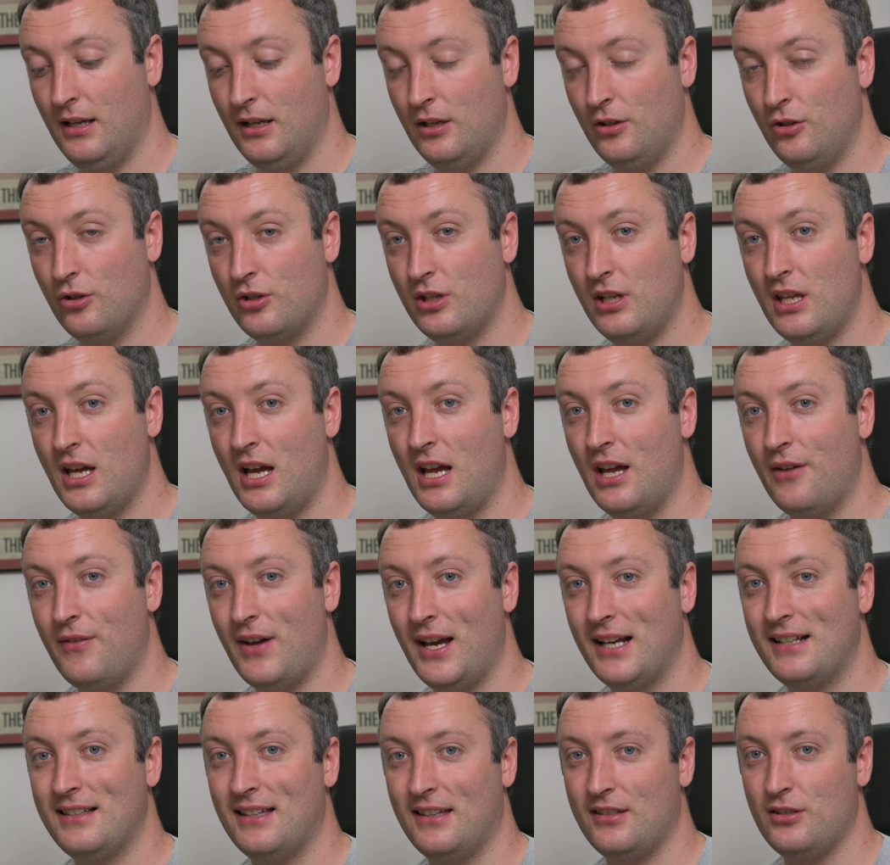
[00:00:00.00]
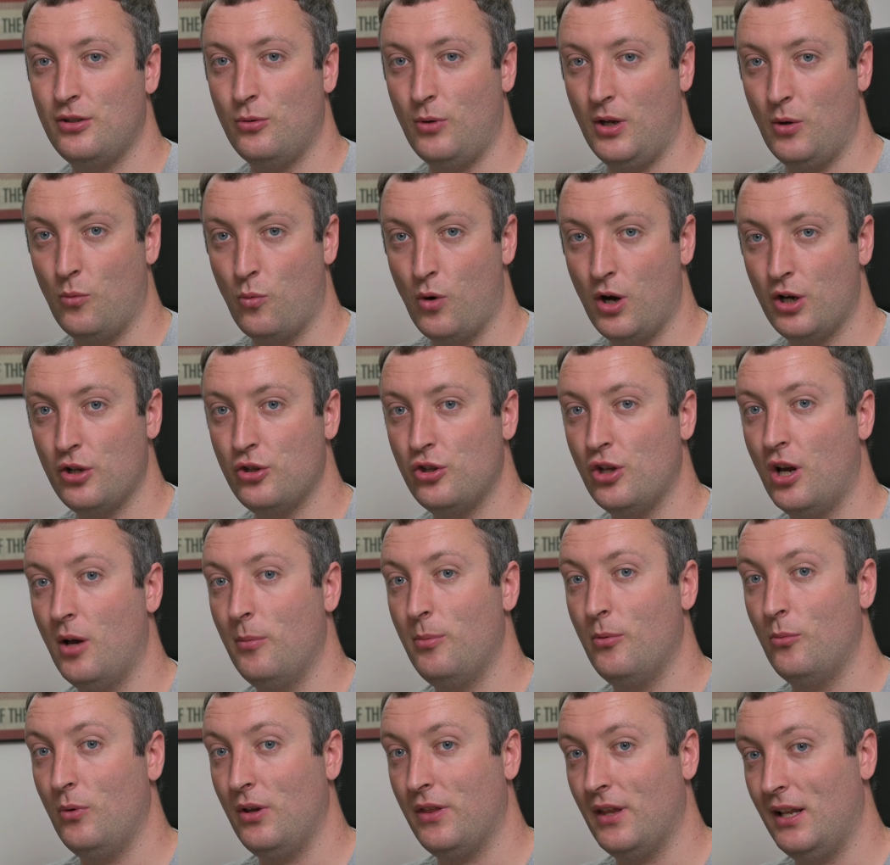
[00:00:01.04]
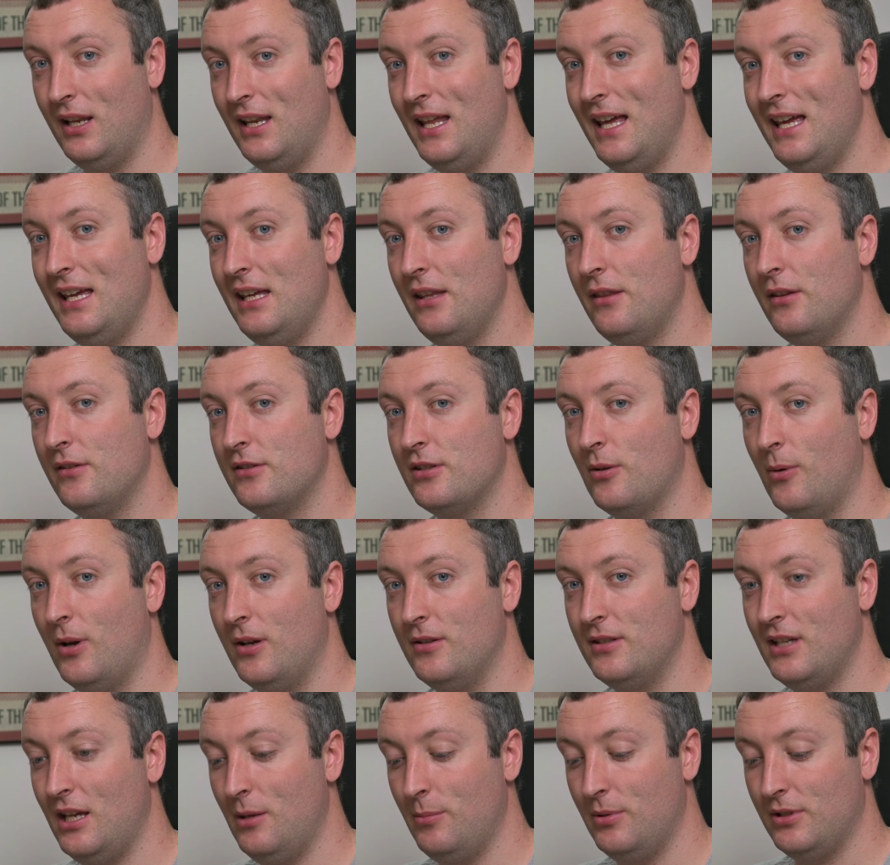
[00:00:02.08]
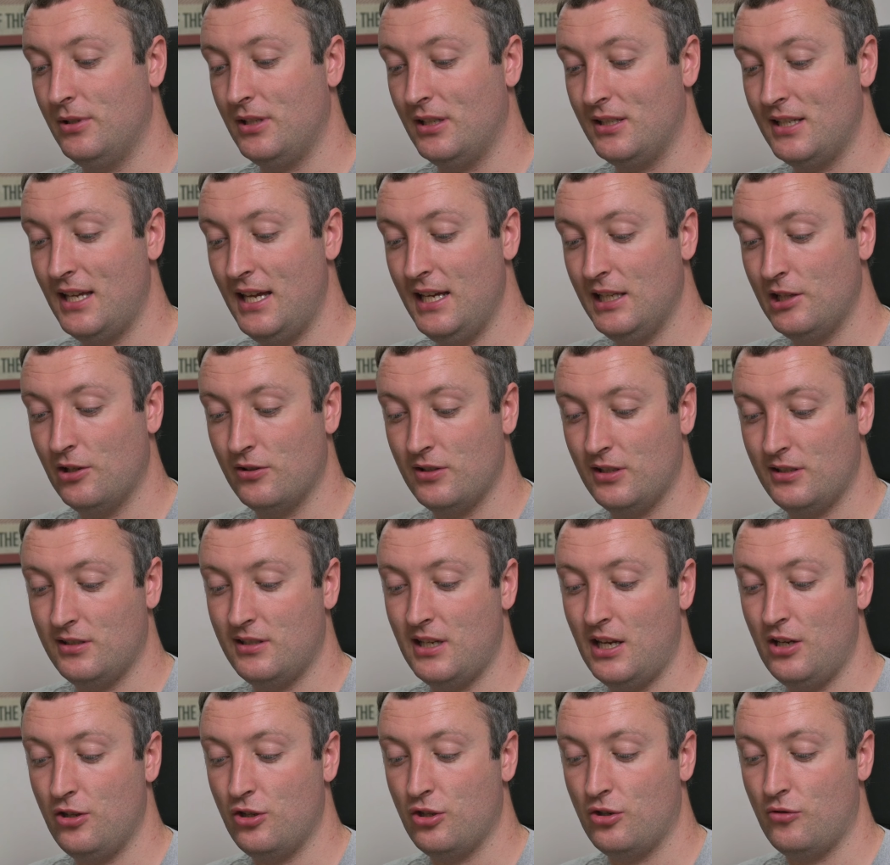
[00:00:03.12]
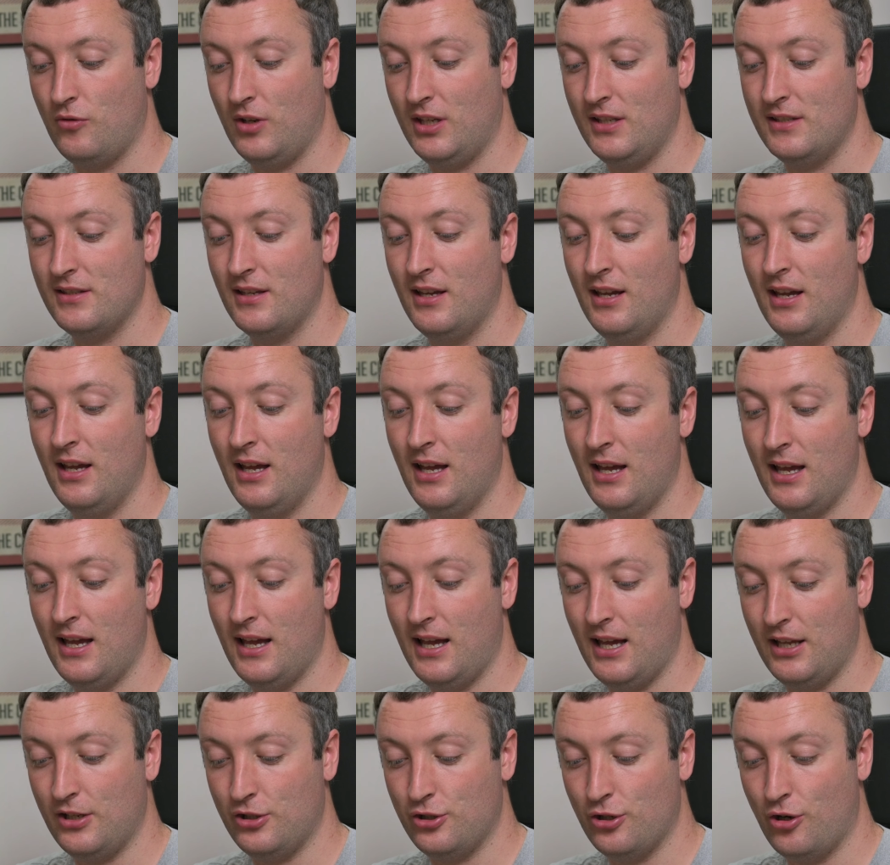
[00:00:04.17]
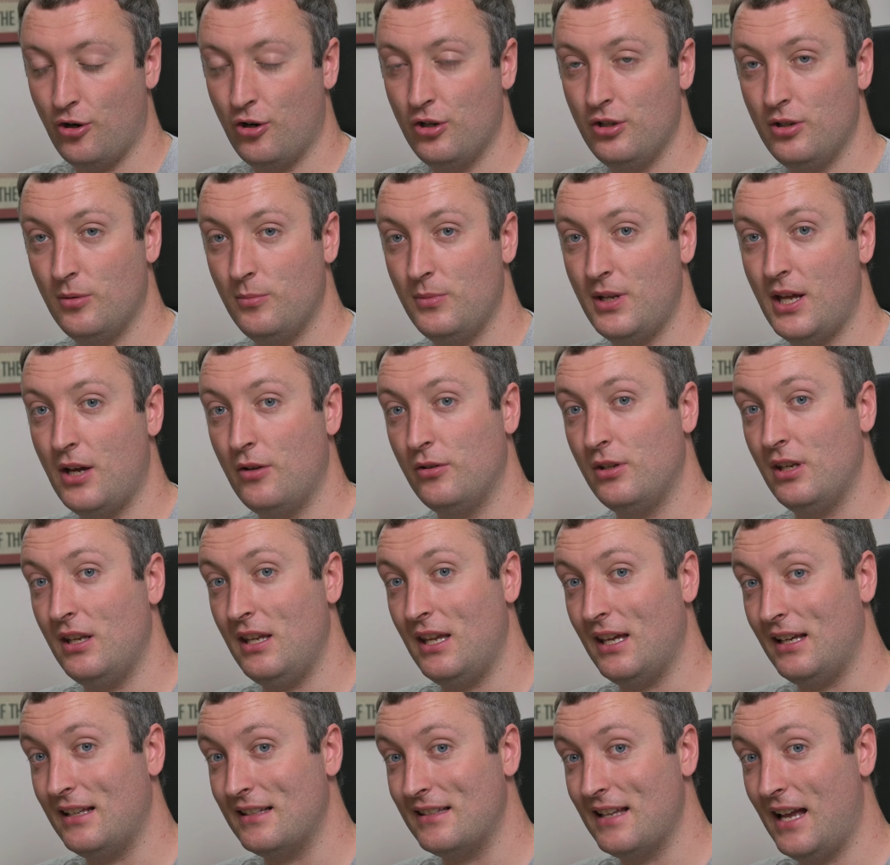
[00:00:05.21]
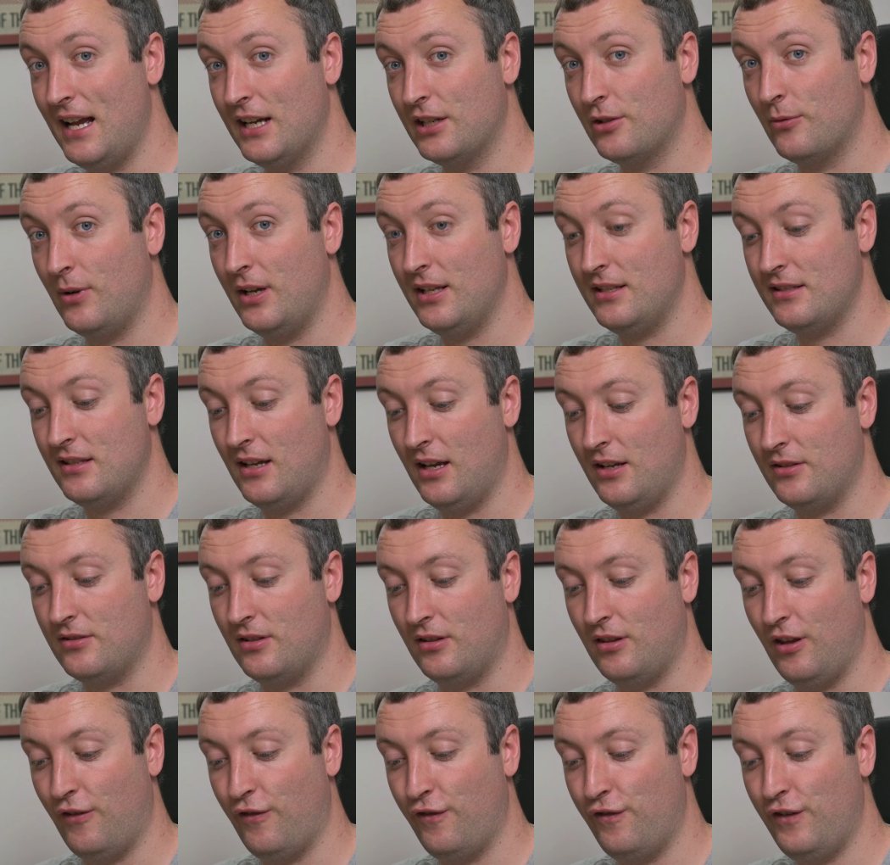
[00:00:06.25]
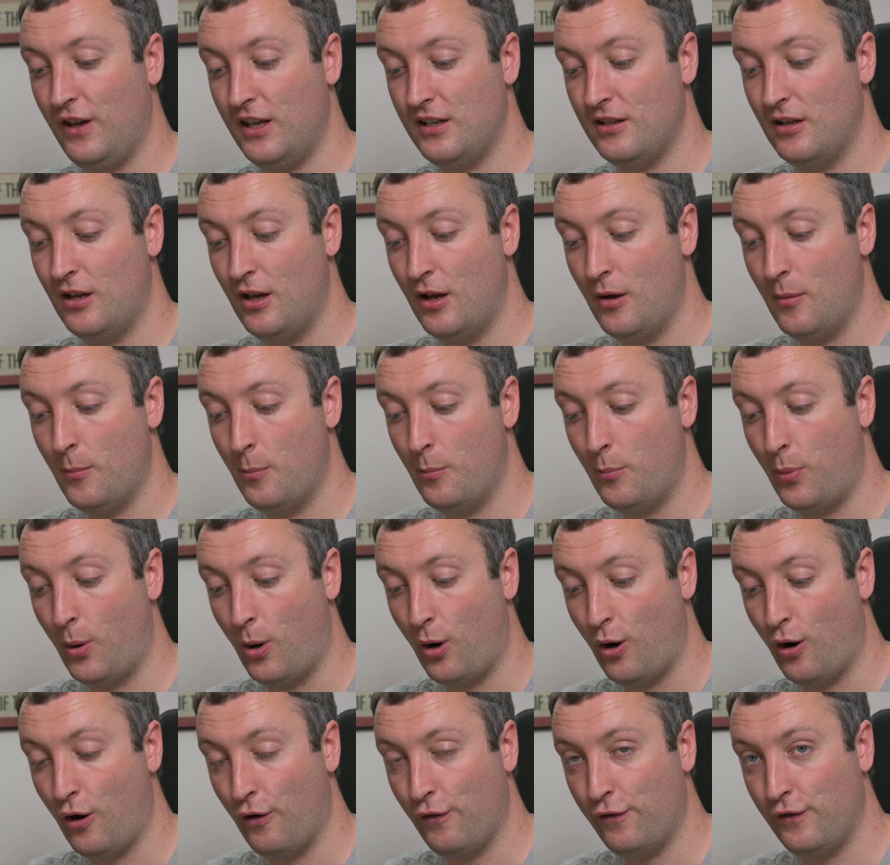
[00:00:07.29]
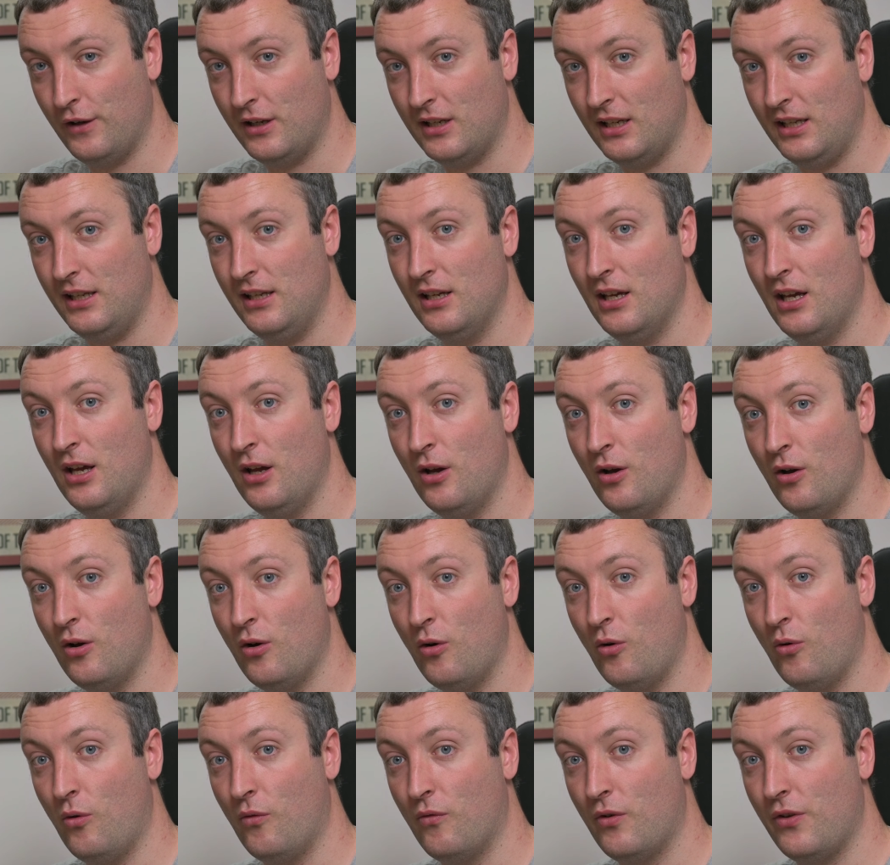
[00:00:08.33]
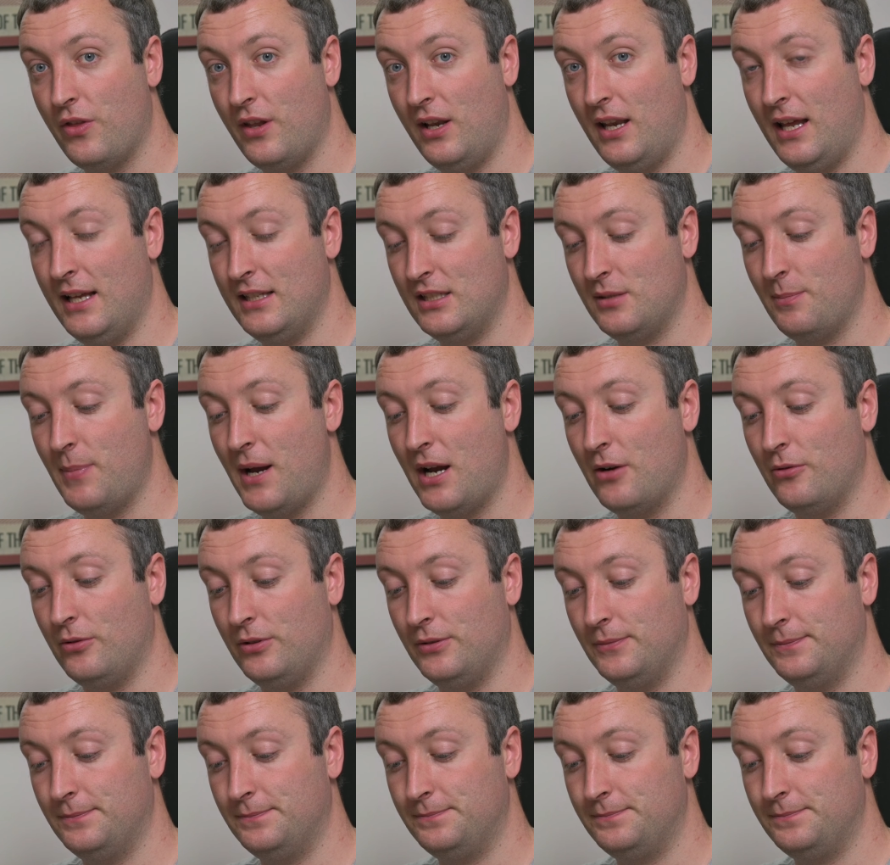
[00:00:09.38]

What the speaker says: Luckily I have access to a workshop with a lathe, so I was able to take those extension rings and turn them down to the exact right size so that they fit perfectly over the lens barrel.